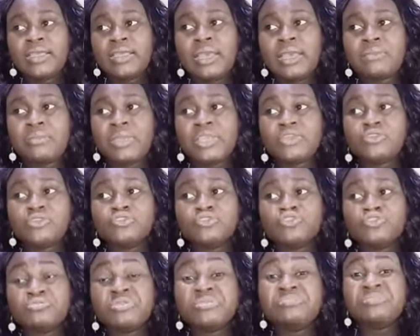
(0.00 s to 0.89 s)
Am I going
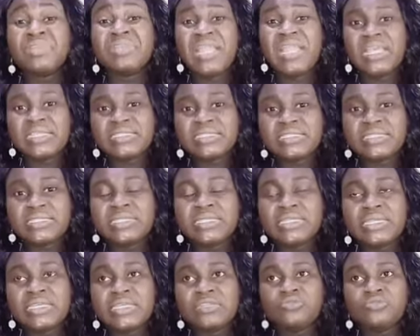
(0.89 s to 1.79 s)
to be blessed
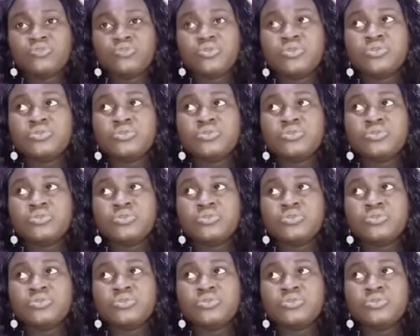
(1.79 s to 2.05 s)
again?